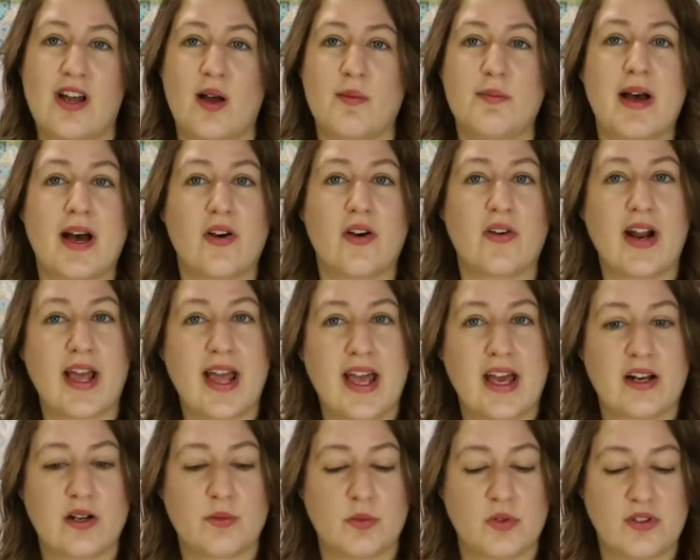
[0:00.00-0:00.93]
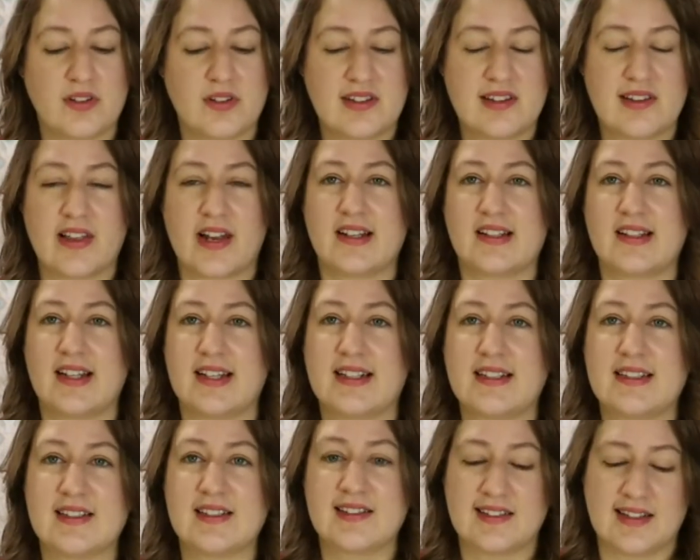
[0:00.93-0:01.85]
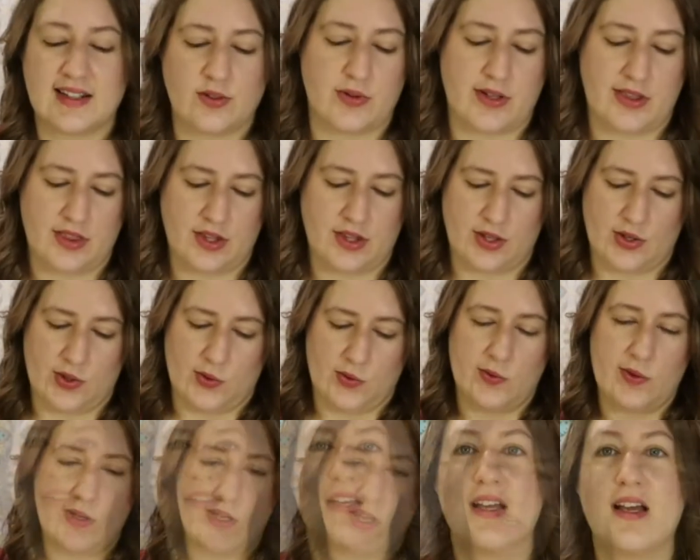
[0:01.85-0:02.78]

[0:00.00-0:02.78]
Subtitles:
about animals that I'd like to sing with you.